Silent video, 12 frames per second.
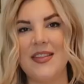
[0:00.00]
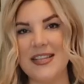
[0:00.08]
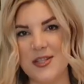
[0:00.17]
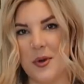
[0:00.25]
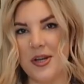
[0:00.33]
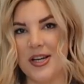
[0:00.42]

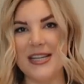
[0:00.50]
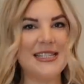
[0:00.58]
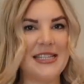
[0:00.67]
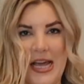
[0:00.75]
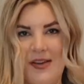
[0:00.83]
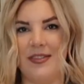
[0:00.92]
This sweater
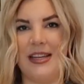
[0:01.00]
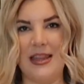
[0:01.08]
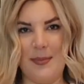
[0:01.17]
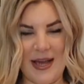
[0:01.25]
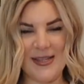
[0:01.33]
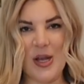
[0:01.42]
is definitely
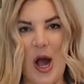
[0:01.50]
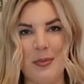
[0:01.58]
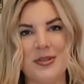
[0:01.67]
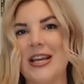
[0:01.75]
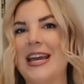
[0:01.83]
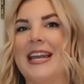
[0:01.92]
the best
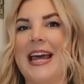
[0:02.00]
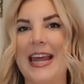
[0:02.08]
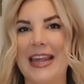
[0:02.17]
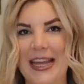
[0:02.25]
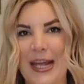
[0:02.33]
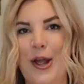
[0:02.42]
option, and
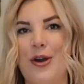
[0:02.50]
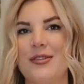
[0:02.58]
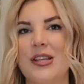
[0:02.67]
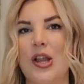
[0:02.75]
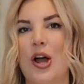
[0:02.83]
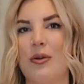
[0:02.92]
I think it
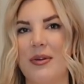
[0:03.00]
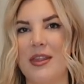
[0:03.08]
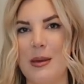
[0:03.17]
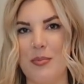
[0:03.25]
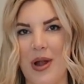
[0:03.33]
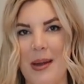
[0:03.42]
goes along with
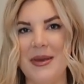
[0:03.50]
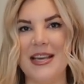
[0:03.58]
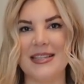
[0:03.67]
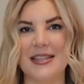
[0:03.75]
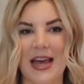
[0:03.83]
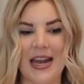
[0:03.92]
the preppy
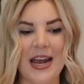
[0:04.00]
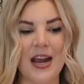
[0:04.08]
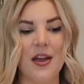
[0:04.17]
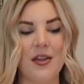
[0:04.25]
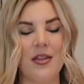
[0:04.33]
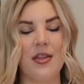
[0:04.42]

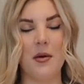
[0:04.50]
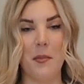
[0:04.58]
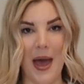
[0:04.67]
aesthetic the